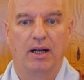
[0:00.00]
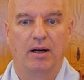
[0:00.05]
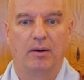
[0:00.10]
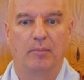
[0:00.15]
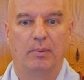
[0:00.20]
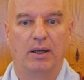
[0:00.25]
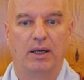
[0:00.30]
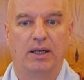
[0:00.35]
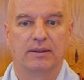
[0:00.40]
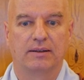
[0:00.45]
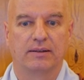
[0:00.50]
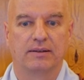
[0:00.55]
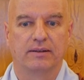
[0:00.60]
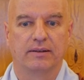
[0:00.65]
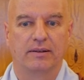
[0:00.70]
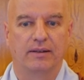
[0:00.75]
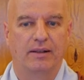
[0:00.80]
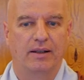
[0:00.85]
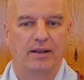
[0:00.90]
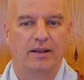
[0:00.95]
But
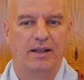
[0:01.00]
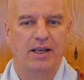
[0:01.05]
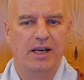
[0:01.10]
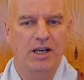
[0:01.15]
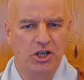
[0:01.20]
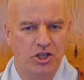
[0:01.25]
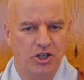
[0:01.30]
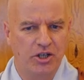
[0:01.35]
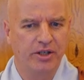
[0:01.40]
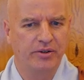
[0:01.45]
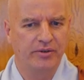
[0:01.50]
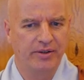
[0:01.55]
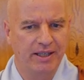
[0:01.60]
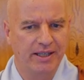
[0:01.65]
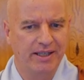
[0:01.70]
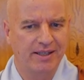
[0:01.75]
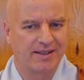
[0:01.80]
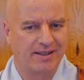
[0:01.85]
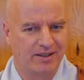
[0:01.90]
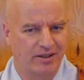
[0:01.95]
is she
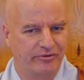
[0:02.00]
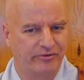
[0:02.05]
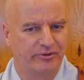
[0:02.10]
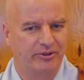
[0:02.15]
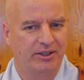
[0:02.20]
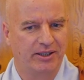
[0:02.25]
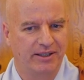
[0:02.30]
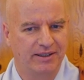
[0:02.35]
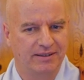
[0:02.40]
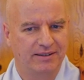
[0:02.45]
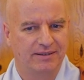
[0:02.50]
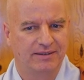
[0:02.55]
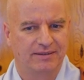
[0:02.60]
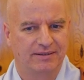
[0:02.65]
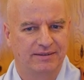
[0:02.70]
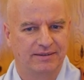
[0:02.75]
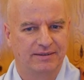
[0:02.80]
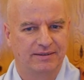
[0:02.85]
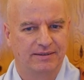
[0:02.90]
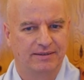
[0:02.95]
really suffering?
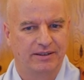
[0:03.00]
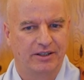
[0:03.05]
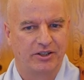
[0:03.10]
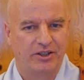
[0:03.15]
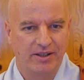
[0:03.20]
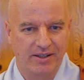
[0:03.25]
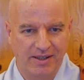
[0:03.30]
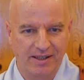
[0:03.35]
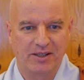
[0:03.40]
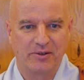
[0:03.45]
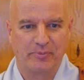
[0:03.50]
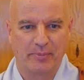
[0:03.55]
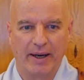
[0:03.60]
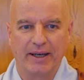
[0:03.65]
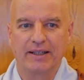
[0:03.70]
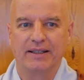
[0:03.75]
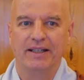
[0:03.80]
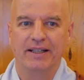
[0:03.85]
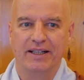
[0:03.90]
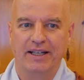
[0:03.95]
She's
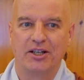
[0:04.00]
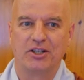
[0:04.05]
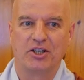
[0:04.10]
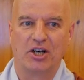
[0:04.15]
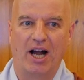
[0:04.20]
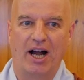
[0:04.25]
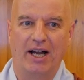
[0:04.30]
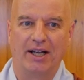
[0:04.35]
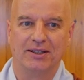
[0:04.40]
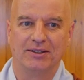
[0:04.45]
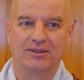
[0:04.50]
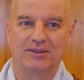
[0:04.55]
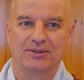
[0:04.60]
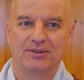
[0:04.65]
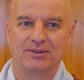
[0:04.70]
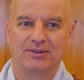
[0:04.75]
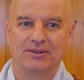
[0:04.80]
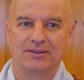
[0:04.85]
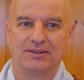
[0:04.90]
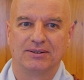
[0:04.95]
expecting a child.
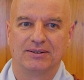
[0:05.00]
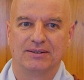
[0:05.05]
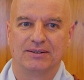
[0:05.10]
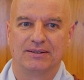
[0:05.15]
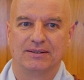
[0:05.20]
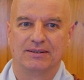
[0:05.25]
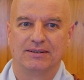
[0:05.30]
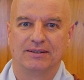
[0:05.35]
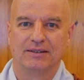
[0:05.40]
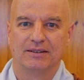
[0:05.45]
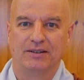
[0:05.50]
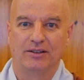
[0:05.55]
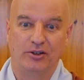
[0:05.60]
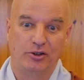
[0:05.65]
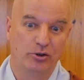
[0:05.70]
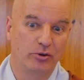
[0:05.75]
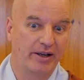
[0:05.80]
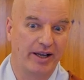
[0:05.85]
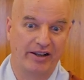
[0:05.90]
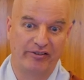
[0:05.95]

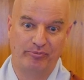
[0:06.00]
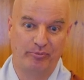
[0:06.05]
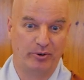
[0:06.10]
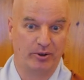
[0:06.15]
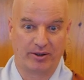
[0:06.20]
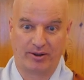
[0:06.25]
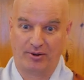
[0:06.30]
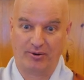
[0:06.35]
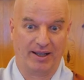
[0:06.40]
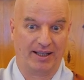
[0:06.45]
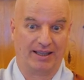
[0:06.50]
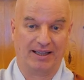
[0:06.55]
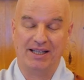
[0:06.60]
You gave birth to at